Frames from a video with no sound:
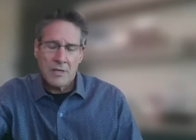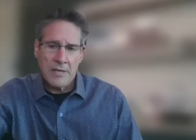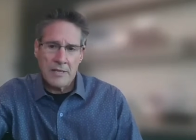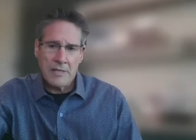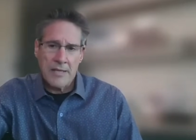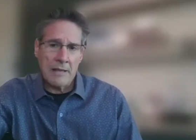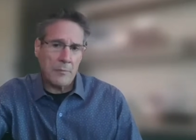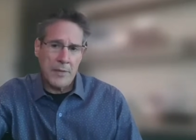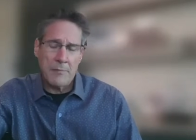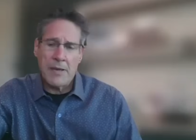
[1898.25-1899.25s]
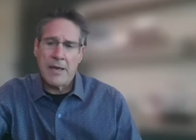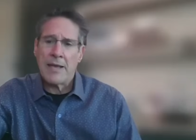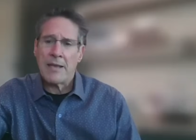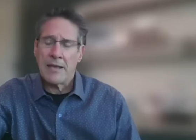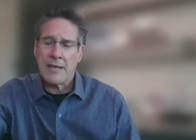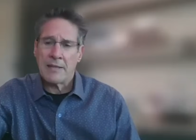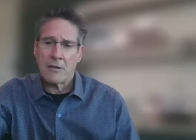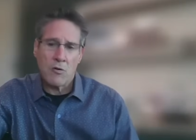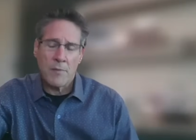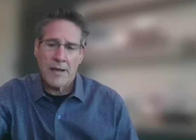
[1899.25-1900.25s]
and the LBMA and the
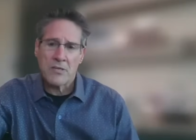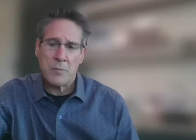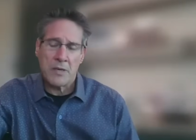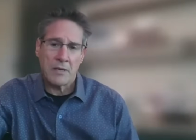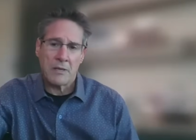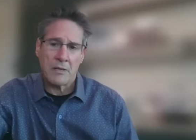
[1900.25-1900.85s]
COMEX being